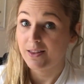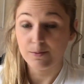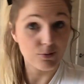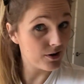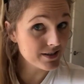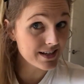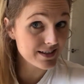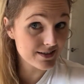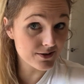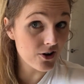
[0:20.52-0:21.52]
The process
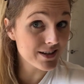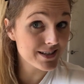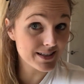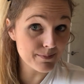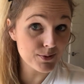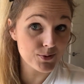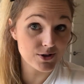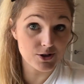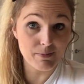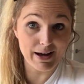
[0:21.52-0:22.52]
is not as simple
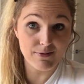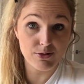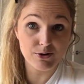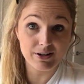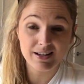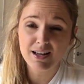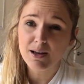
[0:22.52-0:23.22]
as you may have thought,